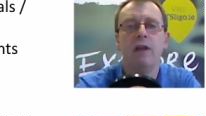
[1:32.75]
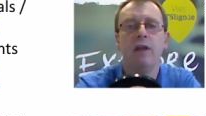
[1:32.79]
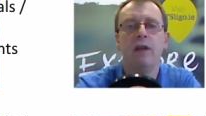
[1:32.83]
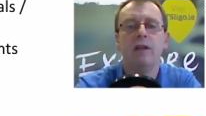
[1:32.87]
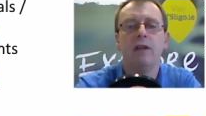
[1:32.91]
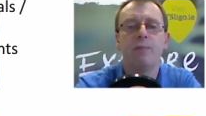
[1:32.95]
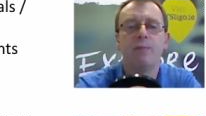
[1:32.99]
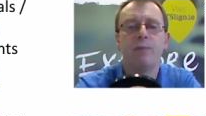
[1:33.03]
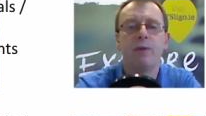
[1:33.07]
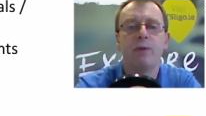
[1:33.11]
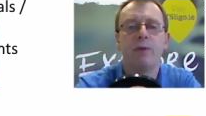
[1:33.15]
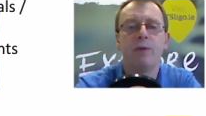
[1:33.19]

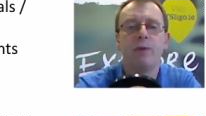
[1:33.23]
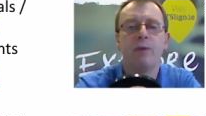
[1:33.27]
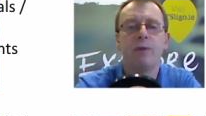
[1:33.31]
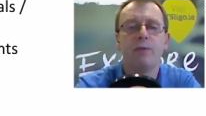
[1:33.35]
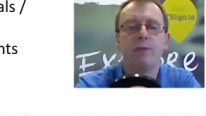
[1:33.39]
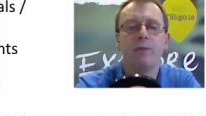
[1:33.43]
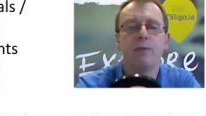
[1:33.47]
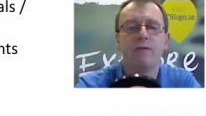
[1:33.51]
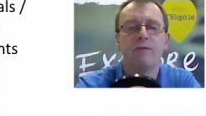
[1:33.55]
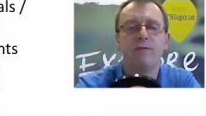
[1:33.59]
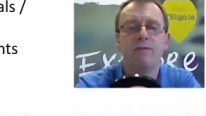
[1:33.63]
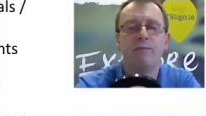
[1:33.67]
the
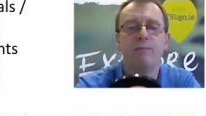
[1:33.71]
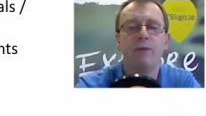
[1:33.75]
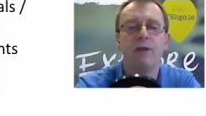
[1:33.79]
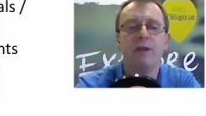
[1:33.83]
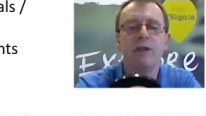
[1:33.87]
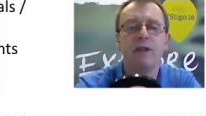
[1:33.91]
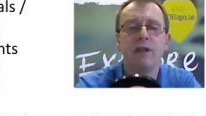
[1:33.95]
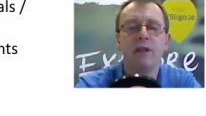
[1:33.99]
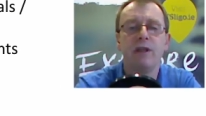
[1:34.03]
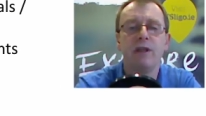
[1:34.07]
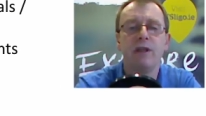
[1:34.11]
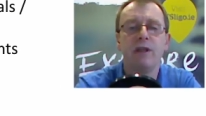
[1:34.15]
purpose of
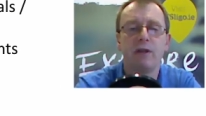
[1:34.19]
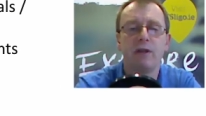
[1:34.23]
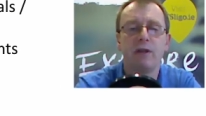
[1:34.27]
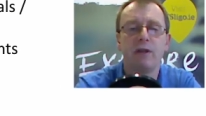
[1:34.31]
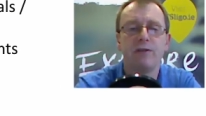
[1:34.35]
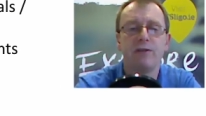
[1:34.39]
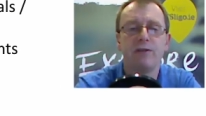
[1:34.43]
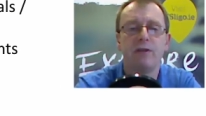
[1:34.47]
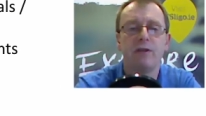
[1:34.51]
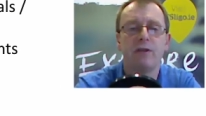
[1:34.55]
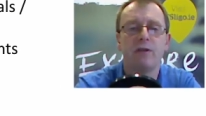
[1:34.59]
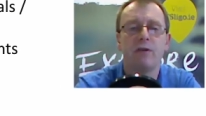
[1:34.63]

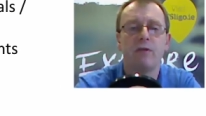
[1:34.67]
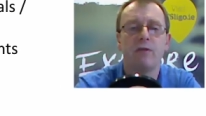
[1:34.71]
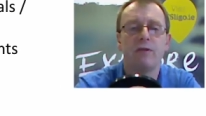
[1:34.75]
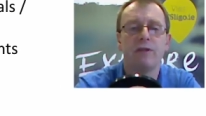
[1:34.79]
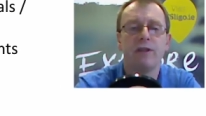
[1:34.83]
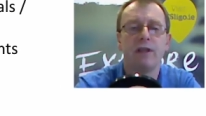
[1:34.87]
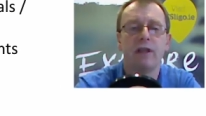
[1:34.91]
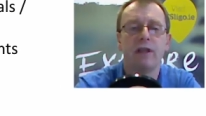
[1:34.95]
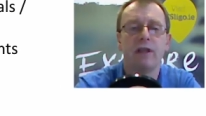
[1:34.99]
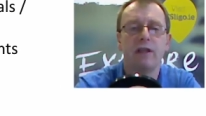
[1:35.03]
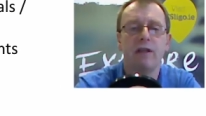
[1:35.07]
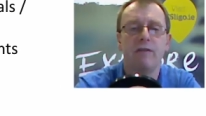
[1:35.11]
materials in your
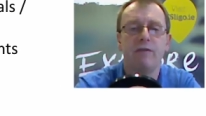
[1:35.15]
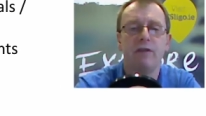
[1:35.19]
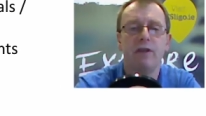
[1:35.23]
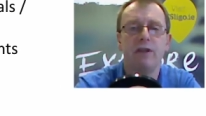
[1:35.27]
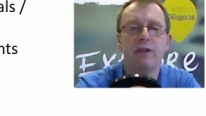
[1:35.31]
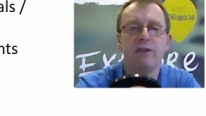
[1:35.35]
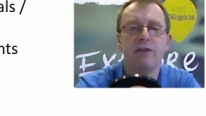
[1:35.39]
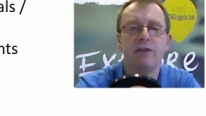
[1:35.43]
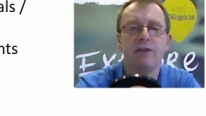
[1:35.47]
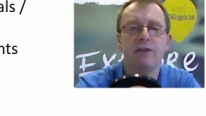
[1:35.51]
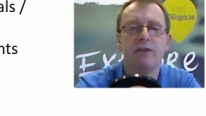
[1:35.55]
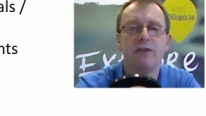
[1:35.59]
course
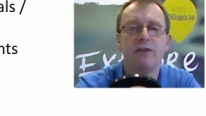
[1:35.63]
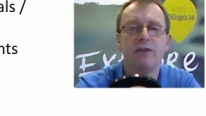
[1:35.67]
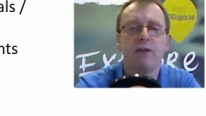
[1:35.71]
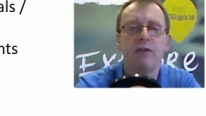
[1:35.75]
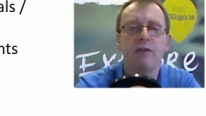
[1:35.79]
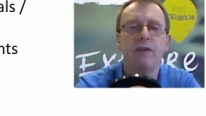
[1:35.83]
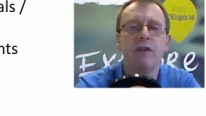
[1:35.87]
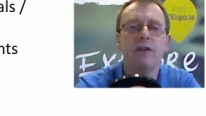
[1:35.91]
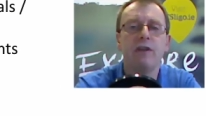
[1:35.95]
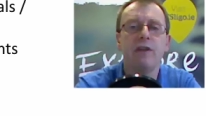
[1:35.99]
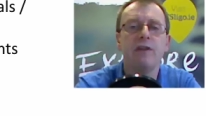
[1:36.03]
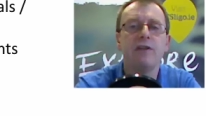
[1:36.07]
activities, the sort of
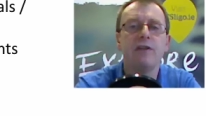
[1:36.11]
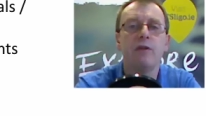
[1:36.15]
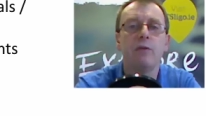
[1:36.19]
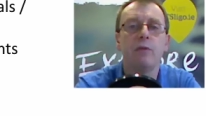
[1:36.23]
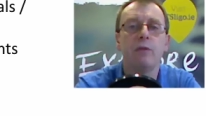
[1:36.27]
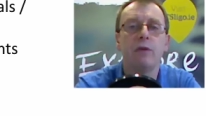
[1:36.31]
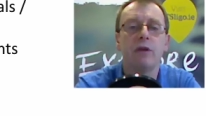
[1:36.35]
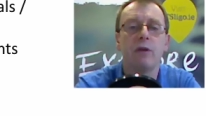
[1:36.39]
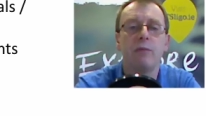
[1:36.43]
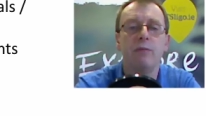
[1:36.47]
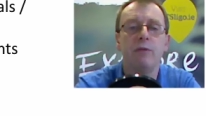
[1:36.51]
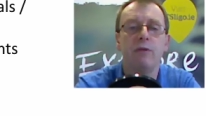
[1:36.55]
things that you
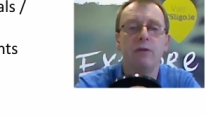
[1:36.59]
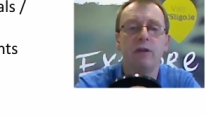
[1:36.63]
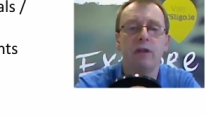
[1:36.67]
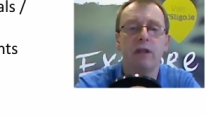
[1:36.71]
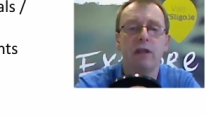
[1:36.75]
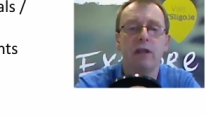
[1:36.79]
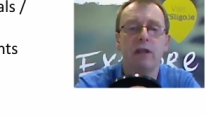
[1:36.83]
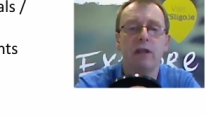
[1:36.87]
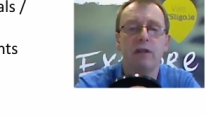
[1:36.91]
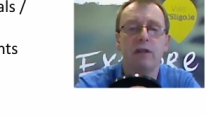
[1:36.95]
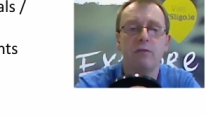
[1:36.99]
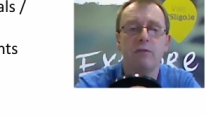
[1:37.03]
would
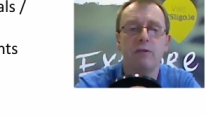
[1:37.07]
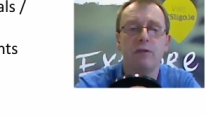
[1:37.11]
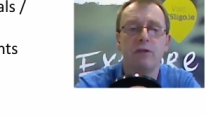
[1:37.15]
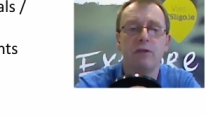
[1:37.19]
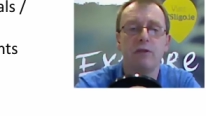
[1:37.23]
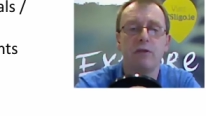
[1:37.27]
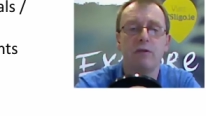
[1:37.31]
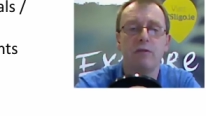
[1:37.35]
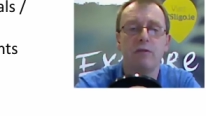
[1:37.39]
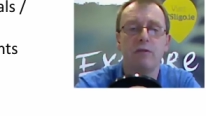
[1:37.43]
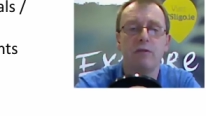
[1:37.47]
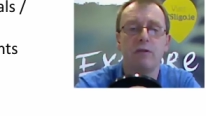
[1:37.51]
communicate to a
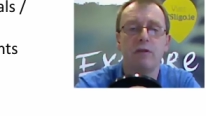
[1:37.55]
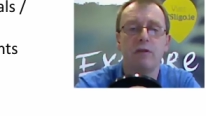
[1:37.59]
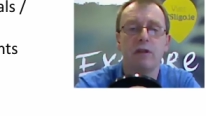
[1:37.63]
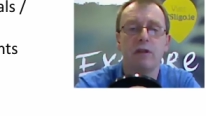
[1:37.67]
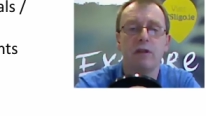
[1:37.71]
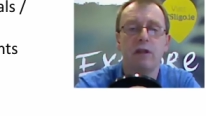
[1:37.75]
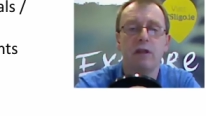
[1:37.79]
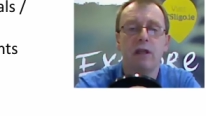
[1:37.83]
student